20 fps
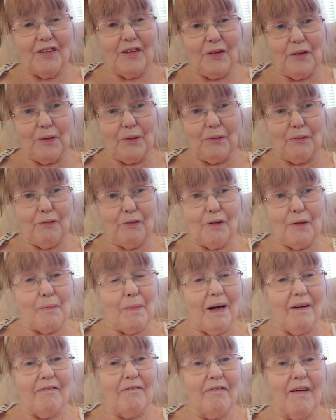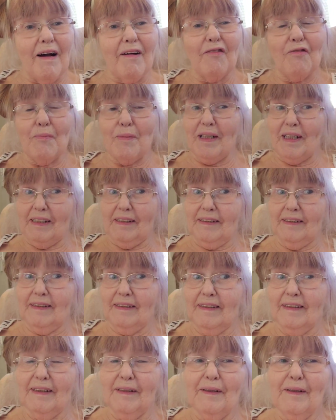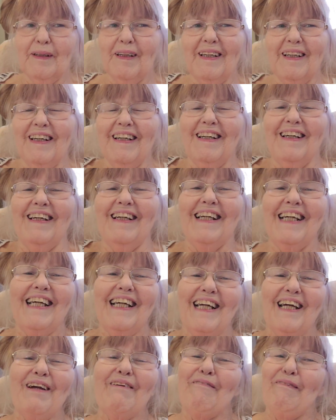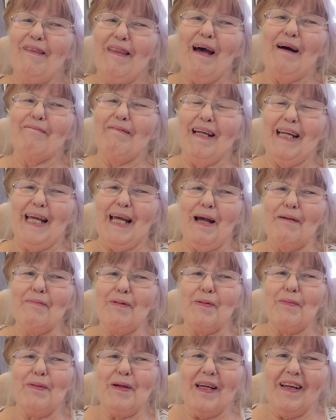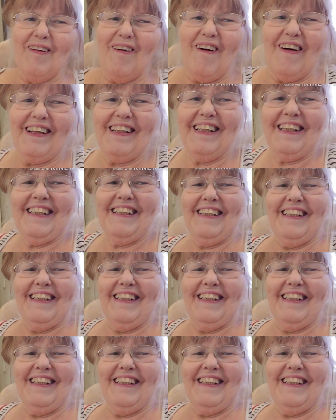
to you for about 5 minutes without my camera being on.